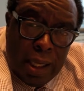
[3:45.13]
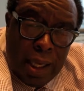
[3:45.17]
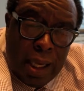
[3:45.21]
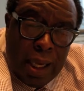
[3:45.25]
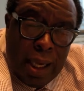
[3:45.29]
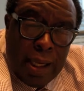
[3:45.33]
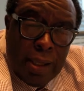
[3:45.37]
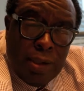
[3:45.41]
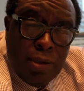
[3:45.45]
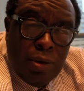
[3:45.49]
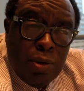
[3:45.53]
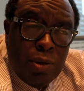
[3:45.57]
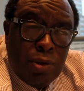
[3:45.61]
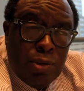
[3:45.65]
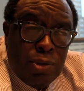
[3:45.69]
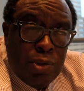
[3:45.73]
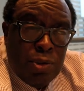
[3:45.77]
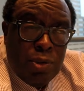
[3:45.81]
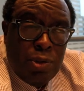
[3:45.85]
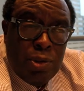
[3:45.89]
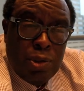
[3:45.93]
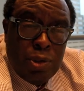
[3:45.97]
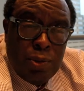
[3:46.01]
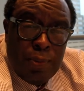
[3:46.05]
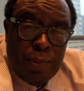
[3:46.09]
and also
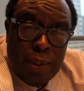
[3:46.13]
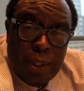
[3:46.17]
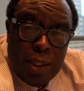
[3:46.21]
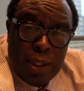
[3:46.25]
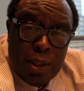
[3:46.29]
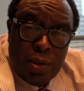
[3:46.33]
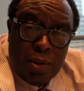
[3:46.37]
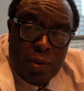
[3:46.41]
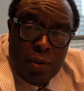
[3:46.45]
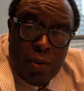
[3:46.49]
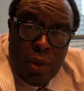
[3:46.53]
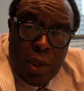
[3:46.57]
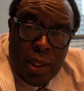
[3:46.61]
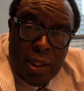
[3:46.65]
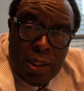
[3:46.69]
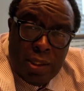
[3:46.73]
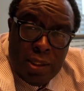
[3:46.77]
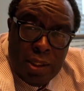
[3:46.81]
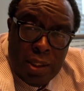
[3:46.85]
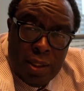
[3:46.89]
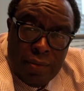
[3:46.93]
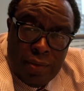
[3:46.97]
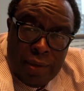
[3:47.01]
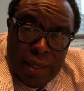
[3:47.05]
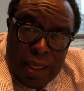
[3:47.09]
the Jamaican
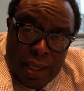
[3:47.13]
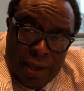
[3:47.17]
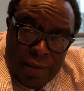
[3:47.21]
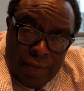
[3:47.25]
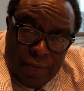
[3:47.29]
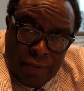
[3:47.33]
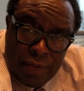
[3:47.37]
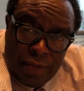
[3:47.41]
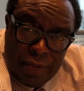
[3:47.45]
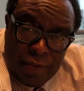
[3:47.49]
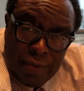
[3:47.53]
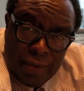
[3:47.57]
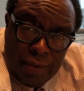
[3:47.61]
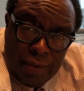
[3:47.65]
quality of life.